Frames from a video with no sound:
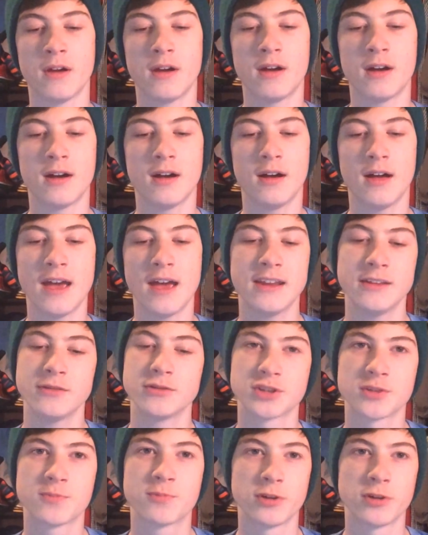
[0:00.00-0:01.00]
And it
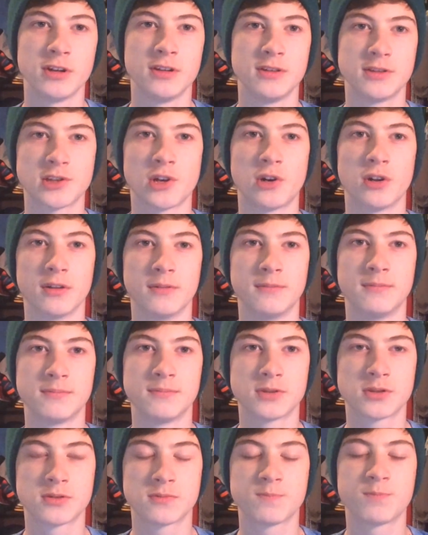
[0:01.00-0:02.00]
was a pretty solid
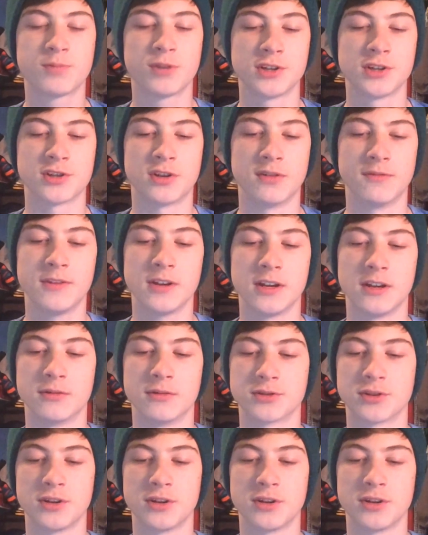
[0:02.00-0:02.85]
video.